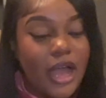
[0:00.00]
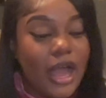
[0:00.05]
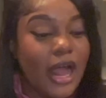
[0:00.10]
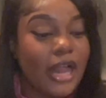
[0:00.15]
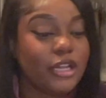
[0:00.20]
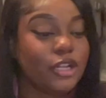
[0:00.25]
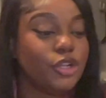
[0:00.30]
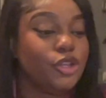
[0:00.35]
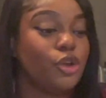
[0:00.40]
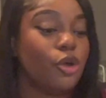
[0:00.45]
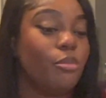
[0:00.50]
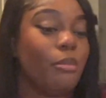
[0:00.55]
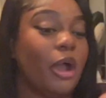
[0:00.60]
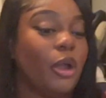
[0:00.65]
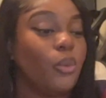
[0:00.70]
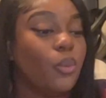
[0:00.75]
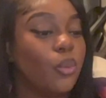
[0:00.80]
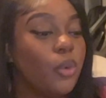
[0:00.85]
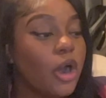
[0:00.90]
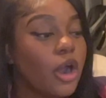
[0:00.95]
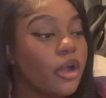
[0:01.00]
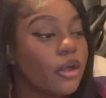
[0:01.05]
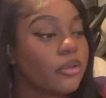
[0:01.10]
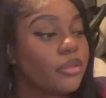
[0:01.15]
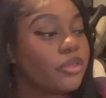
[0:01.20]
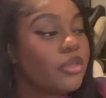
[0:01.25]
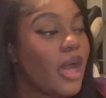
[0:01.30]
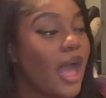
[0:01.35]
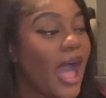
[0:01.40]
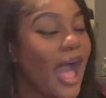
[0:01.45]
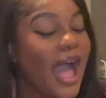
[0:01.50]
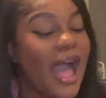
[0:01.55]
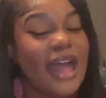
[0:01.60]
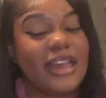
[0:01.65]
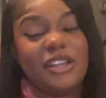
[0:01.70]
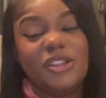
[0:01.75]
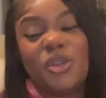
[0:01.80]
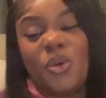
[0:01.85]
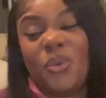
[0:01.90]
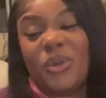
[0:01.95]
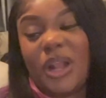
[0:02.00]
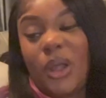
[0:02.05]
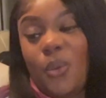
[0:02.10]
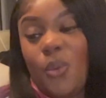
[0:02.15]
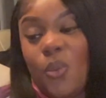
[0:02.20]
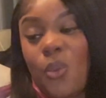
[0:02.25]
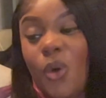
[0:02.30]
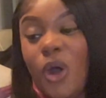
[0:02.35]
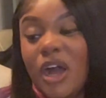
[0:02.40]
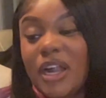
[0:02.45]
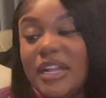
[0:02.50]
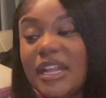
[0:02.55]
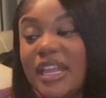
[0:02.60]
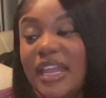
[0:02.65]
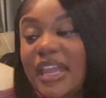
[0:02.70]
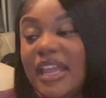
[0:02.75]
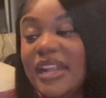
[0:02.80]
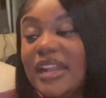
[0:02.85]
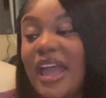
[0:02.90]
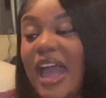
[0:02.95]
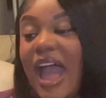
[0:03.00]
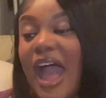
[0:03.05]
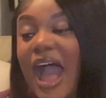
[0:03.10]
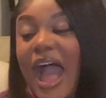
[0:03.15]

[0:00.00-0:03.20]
I didn't know my worth. I didn't know what I wanted.